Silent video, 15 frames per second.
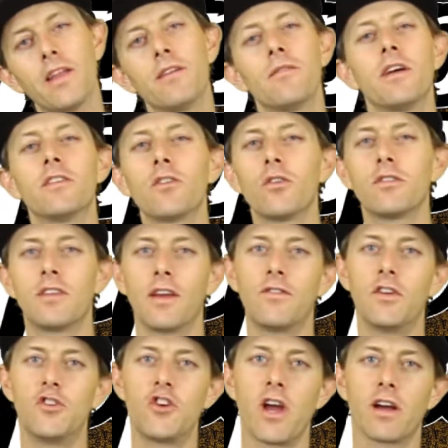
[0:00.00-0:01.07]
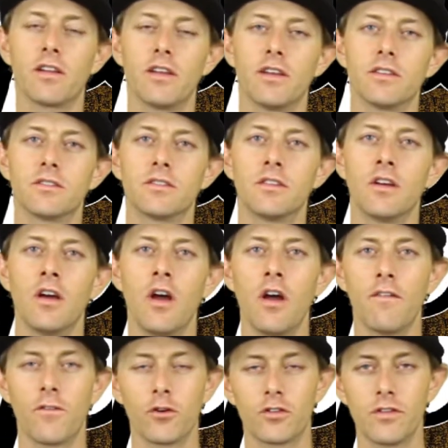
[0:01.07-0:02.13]
is our safety checklist.
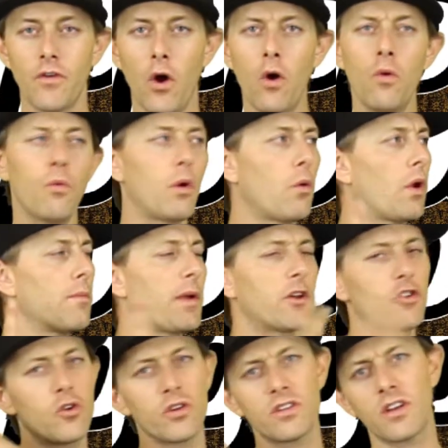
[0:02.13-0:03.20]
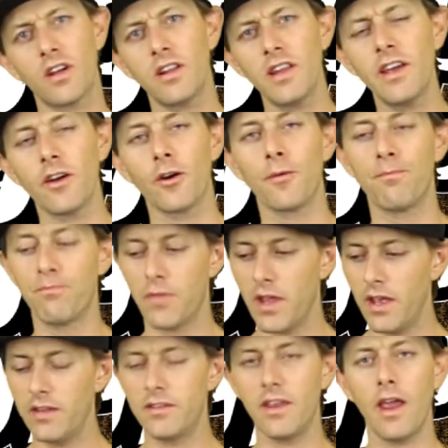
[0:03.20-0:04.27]
First of all, we want to make sure it's clear. Is
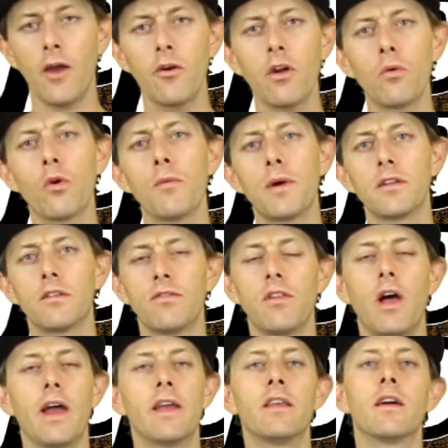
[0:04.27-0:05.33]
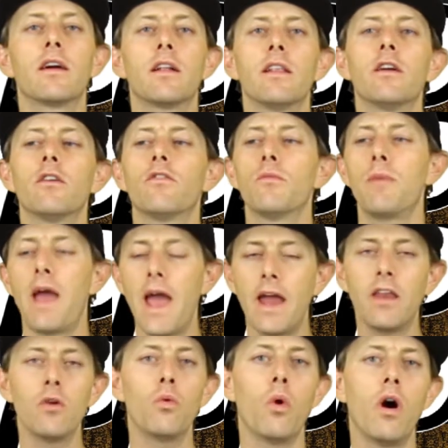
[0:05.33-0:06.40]
the area we're about to fly in clear from
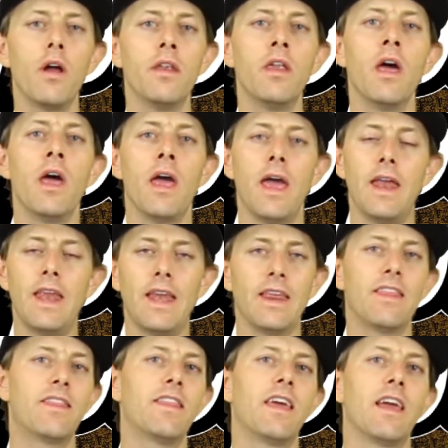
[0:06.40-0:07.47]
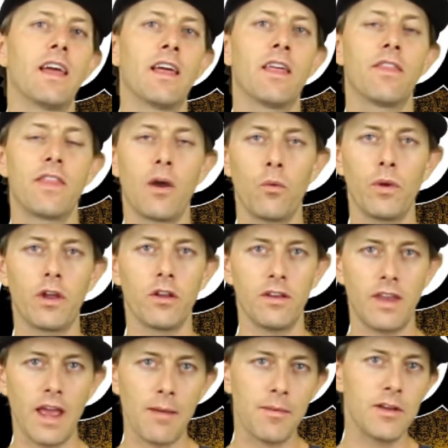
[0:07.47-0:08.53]
anyone and anything that we could
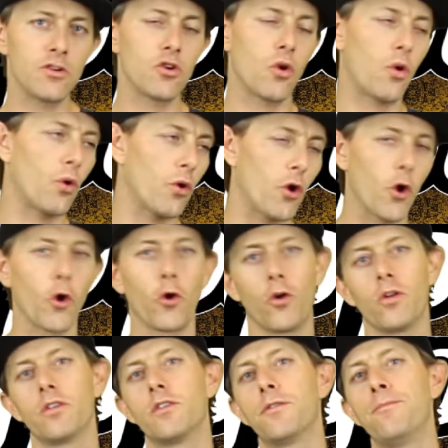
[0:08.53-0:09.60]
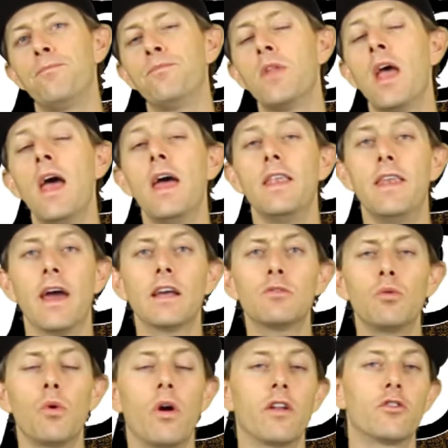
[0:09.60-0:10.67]
damage or hurt? Next, we
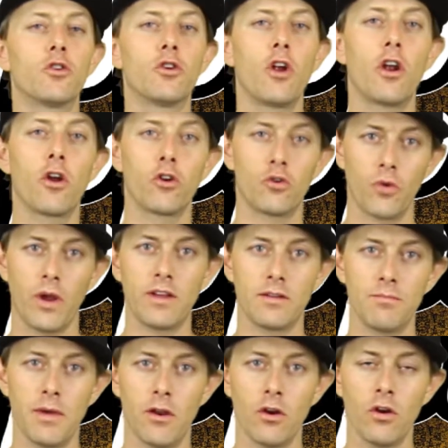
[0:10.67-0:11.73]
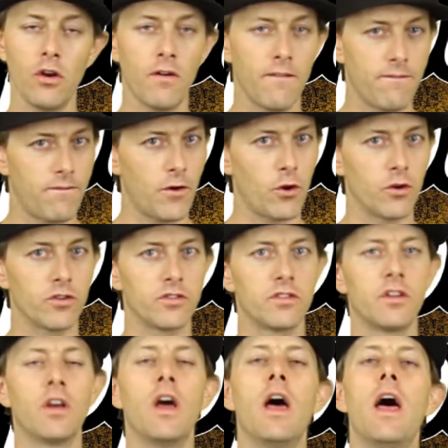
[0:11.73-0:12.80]
want to turn on our transmitter first,
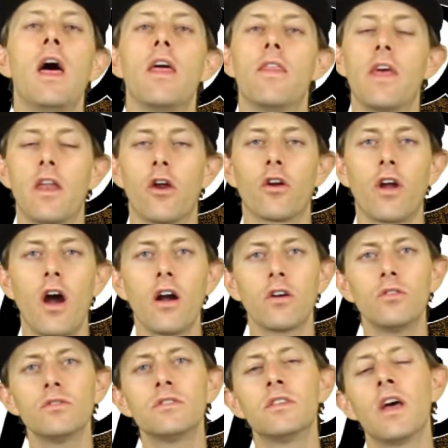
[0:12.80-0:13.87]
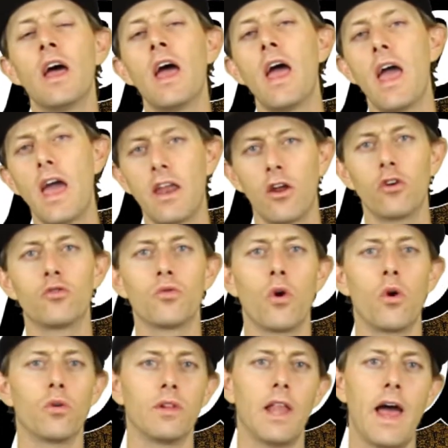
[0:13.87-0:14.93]
then our goggles, and our drone
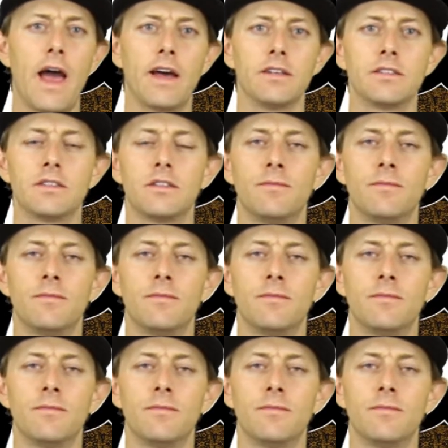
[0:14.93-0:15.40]
last.